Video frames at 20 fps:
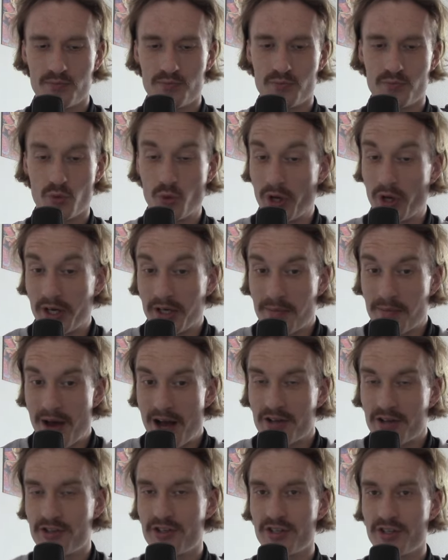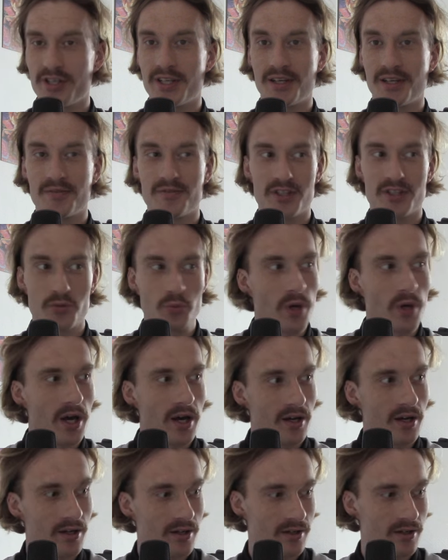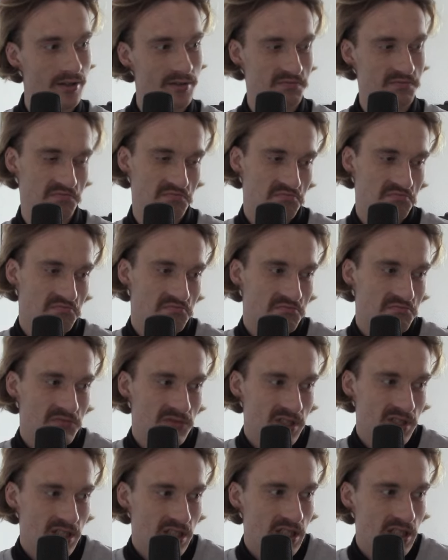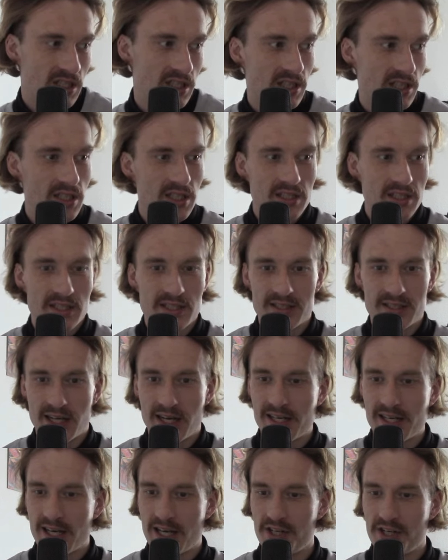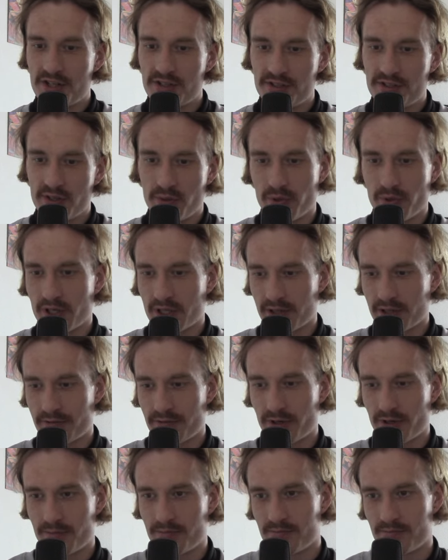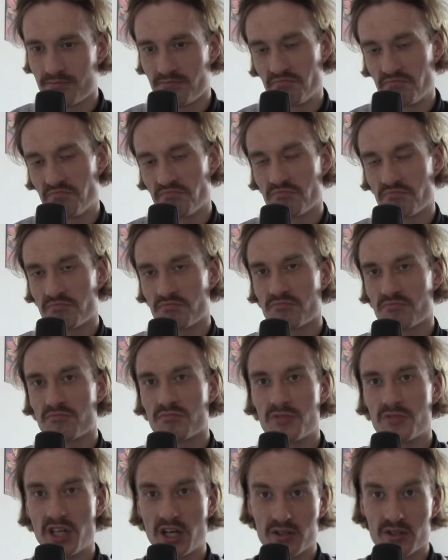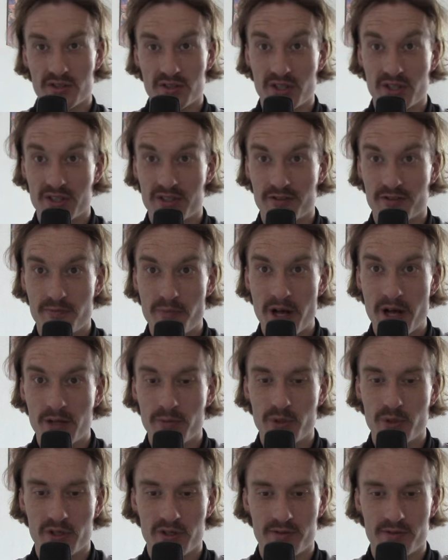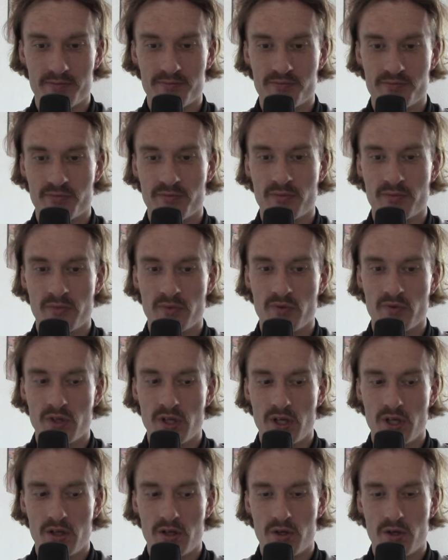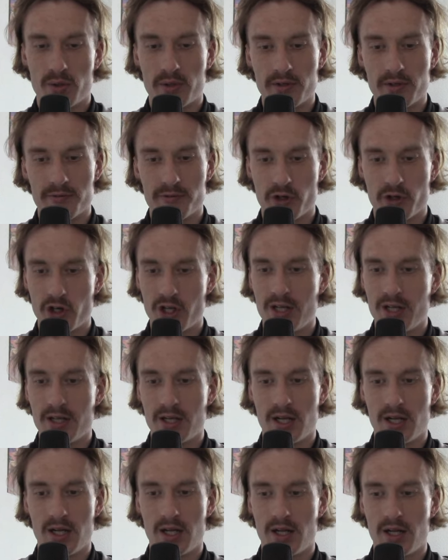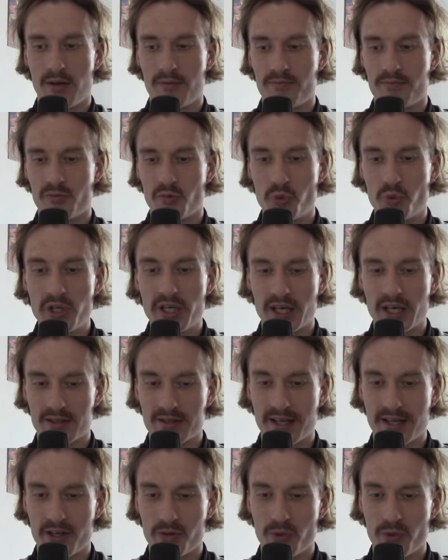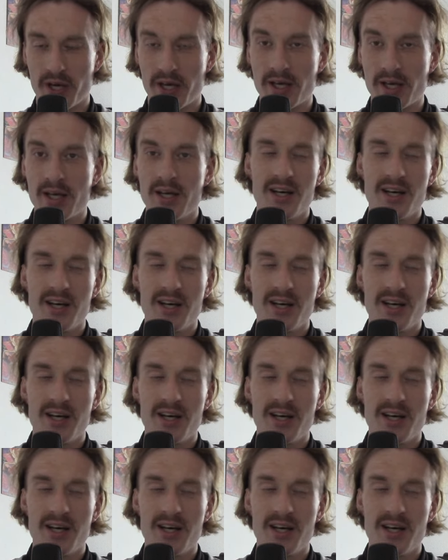We're imagining that we are a design agency worker from the outskirts of Melbourne, looking for a little weekend getaway.